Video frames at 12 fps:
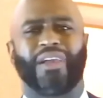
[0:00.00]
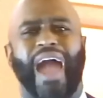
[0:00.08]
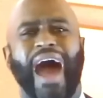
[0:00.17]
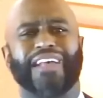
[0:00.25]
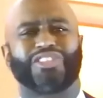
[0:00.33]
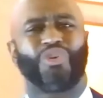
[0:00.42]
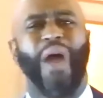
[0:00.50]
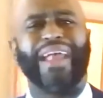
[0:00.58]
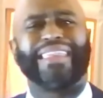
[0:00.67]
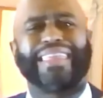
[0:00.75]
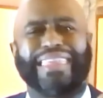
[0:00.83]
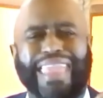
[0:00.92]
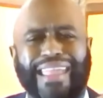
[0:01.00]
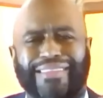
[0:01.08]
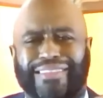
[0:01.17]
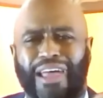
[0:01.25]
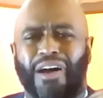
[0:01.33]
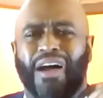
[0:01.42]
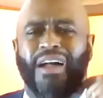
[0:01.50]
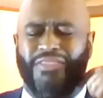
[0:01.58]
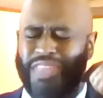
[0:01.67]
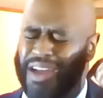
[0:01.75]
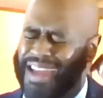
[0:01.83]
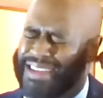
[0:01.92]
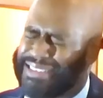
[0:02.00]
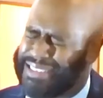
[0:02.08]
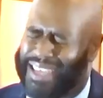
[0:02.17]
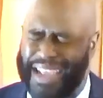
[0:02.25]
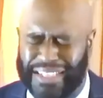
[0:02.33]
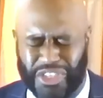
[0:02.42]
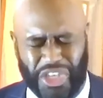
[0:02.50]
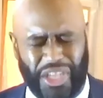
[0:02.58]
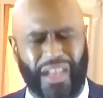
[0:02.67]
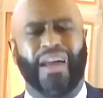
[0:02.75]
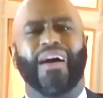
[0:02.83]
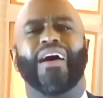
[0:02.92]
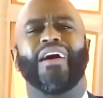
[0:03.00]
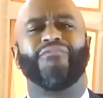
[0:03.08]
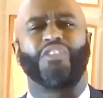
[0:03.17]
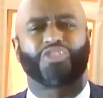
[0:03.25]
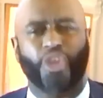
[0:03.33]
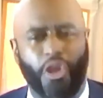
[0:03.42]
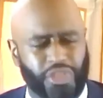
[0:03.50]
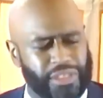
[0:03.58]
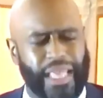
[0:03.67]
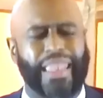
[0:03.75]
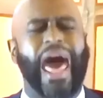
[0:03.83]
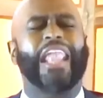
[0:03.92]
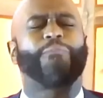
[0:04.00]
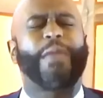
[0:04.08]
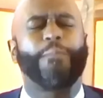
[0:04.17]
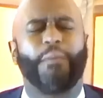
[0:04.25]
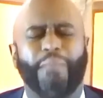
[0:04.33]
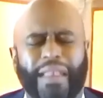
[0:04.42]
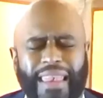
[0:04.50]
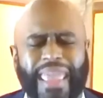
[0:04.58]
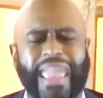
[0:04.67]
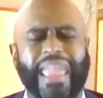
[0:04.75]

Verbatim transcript: So God's trying to get the, the attention of the church because a lot of people